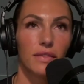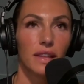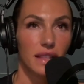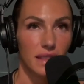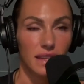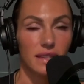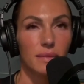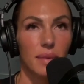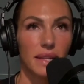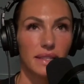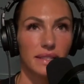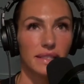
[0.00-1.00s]
in the
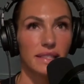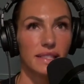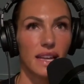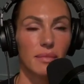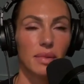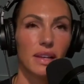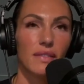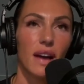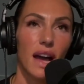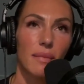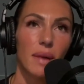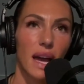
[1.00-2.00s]
independence example, if
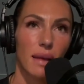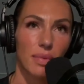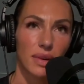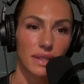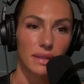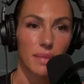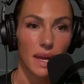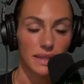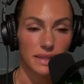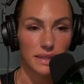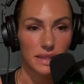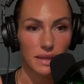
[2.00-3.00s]
I'm hyper
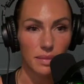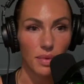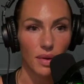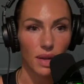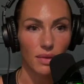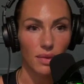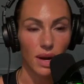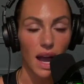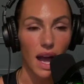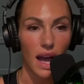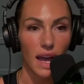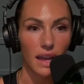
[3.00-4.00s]
independent to the point where
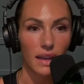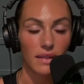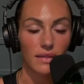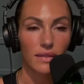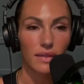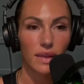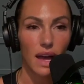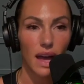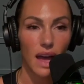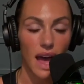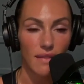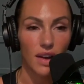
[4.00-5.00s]
I
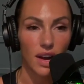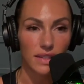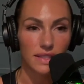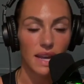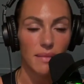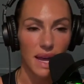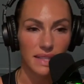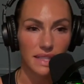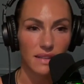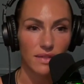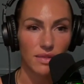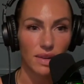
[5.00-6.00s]
have a hard time
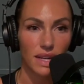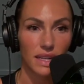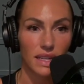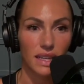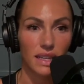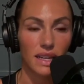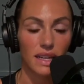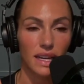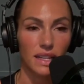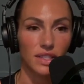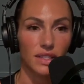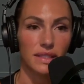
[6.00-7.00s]
asking for what I need and
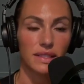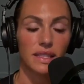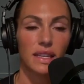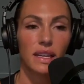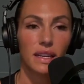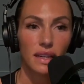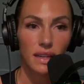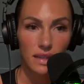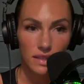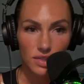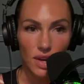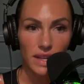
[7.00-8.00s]
I just
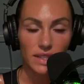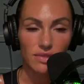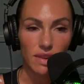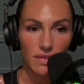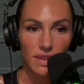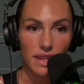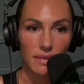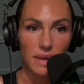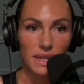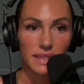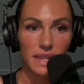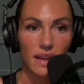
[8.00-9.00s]
try to do everything
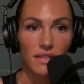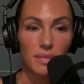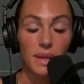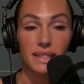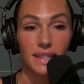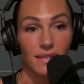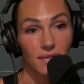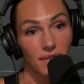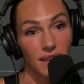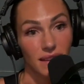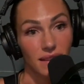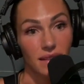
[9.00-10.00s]
myself because I
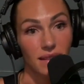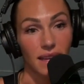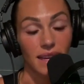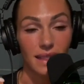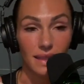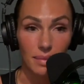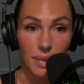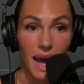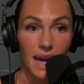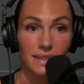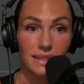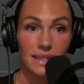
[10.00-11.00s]
feel like in the
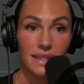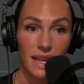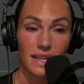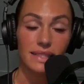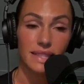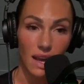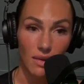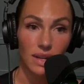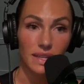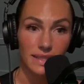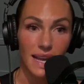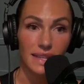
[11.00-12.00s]
past that is how it
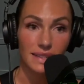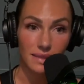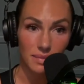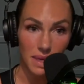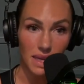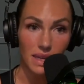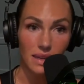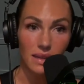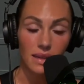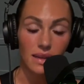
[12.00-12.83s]
has had to be,